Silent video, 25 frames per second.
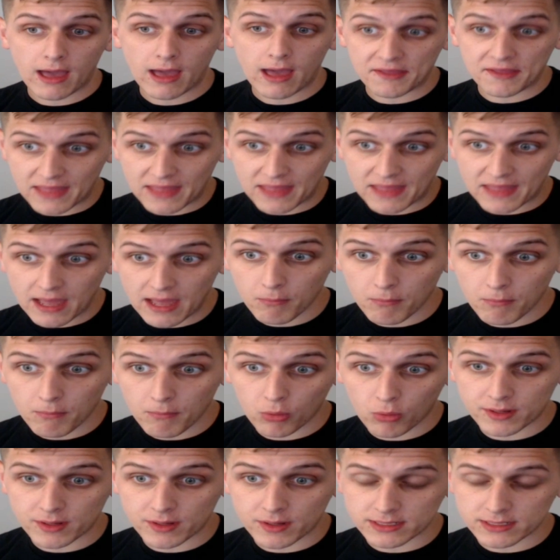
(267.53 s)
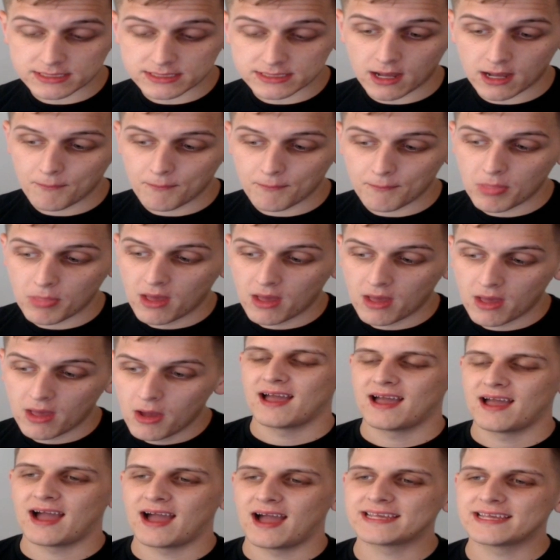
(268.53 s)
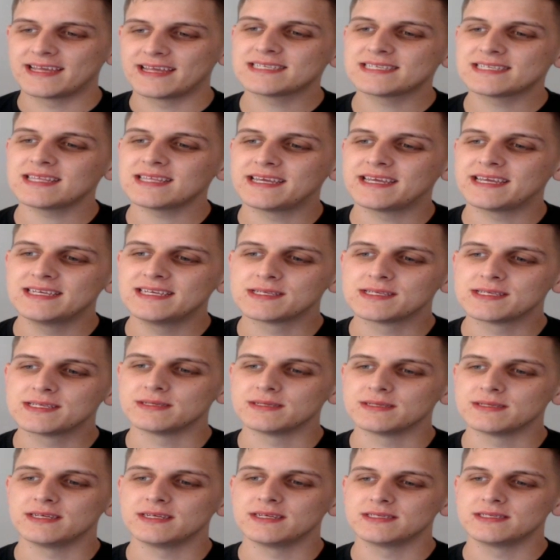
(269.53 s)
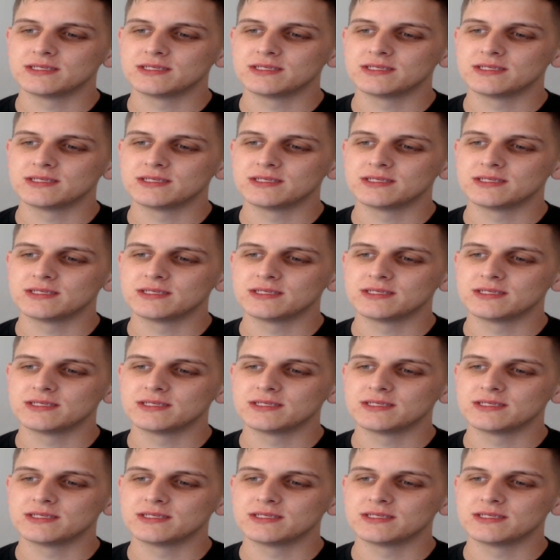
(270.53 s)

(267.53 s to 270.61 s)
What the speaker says: at that point in time. I guess like his